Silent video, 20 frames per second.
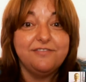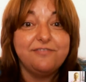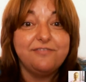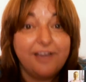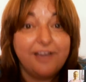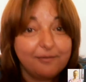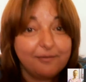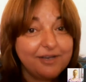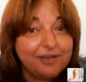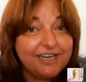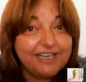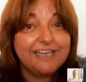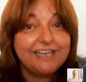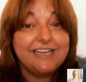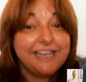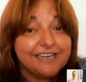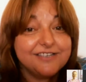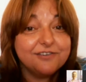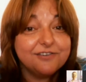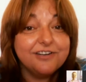feminine in
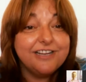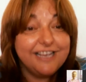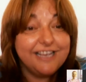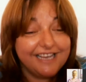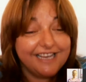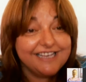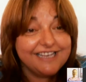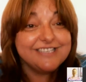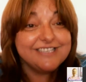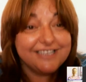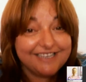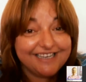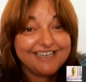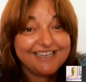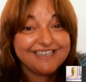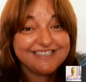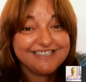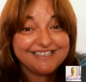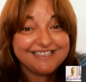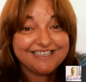integral
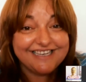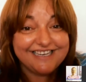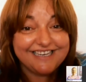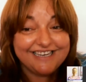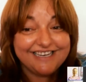is